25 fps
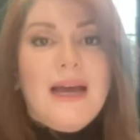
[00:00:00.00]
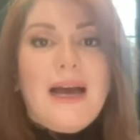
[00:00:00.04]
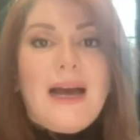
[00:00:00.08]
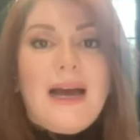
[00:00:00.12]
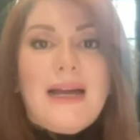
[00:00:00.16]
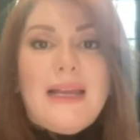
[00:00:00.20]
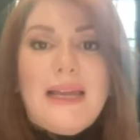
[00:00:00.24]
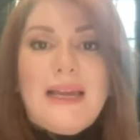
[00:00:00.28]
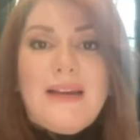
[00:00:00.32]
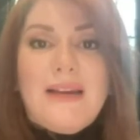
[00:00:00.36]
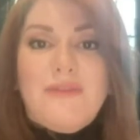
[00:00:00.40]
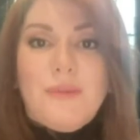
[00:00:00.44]
I
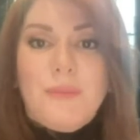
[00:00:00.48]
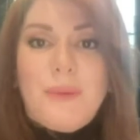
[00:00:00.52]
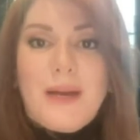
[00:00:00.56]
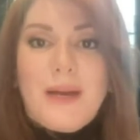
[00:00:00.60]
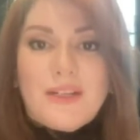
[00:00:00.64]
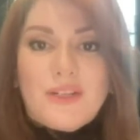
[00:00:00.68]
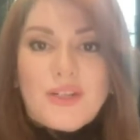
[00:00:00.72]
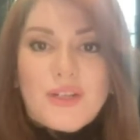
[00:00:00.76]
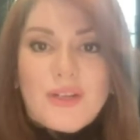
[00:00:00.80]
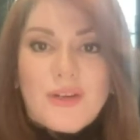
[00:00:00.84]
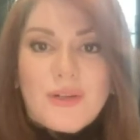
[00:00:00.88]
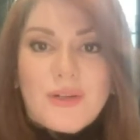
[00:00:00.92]
have a
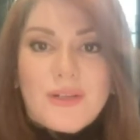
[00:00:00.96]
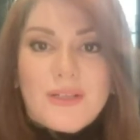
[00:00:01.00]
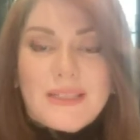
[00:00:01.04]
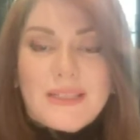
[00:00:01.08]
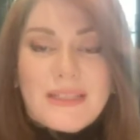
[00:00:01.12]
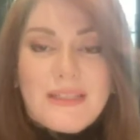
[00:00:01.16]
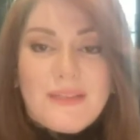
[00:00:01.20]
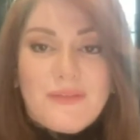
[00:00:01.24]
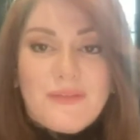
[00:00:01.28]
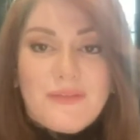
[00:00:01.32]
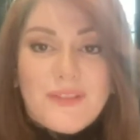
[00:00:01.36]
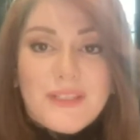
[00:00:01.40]
bachelor's
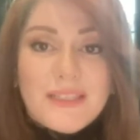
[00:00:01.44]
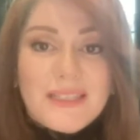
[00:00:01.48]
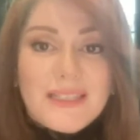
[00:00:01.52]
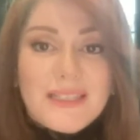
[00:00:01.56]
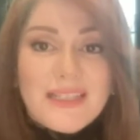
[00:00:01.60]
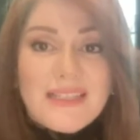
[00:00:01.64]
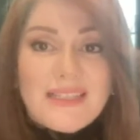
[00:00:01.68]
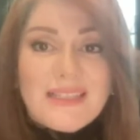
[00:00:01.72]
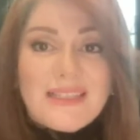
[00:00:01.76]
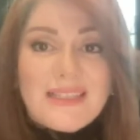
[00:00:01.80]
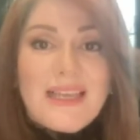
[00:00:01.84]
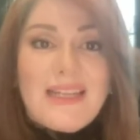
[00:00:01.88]
in
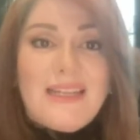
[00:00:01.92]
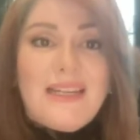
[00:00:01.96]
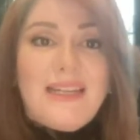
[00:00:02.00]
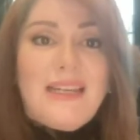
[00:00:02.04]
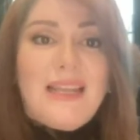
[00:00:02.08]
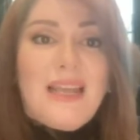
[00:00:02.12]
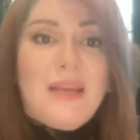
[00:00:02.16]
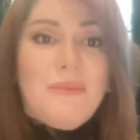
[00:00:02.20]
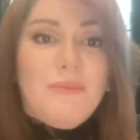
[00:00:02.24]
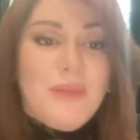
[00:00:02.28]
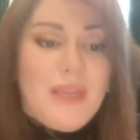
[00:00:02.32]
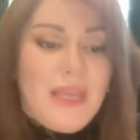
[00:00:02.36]
physics and an
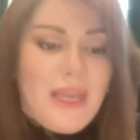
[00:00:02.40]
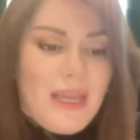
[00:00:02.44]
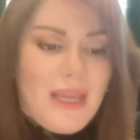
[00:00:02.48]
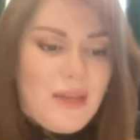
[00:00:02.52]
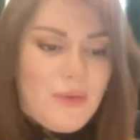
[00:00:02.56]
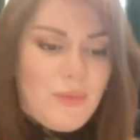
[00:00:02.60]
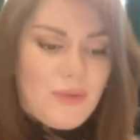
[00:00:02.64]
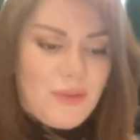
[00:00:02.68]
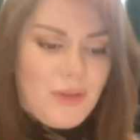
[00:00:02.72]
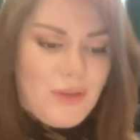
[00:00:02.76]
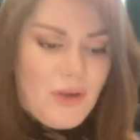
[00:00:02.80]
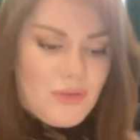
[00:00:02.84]

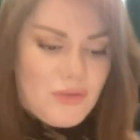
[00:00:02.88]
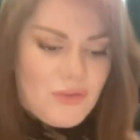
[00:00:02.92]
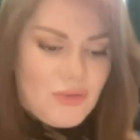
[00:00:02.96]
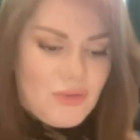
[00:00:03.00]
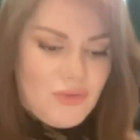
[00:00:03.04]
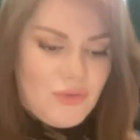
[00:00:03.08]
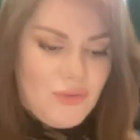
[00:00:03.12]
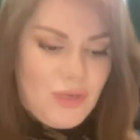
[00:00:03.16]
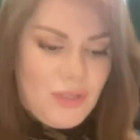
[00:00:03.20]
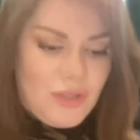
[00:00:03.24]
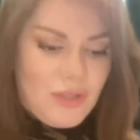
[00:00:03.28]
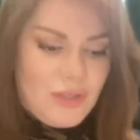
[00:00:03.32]
MBA with
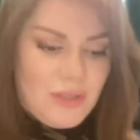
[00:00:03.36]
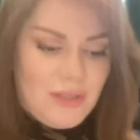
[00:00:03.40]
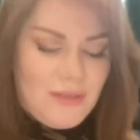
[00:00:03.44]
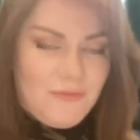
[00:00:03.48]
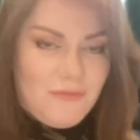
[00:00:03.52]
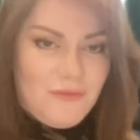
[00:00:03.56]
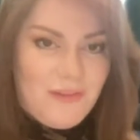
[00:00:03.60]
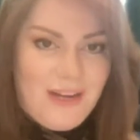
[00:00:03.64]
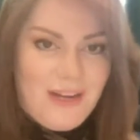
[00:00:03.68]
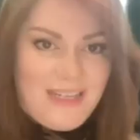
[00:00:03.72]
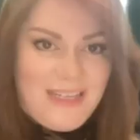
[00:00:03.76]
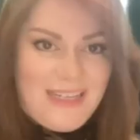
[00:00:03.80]
concentration in
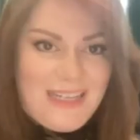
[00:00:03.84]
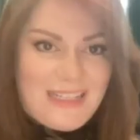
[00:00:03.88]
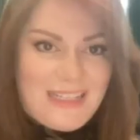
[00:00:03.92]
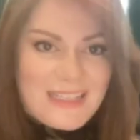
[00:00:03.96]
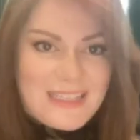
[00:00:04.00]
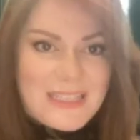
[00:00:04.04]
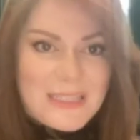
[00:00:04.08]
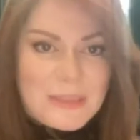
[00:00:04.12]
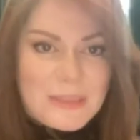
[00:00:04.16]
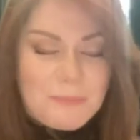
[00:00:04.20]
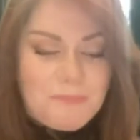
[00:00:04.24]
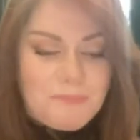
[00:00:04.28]

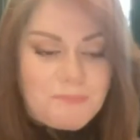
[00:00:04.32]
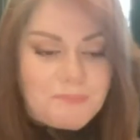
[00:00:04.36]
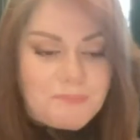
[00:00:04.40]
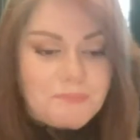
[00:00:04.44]
finance.